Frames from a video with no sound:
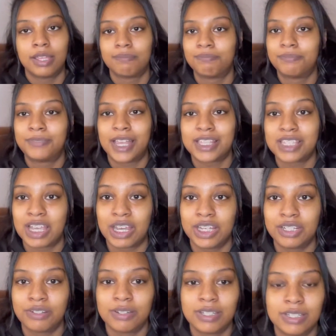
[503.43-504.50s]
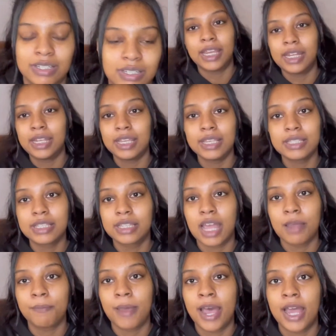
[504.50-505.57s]
That's how I do it. Eating isn't
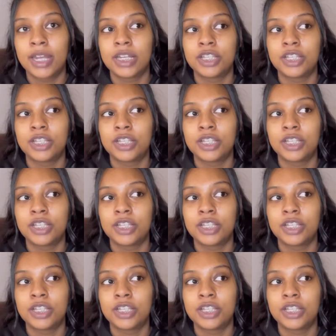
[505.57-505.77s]
that bad.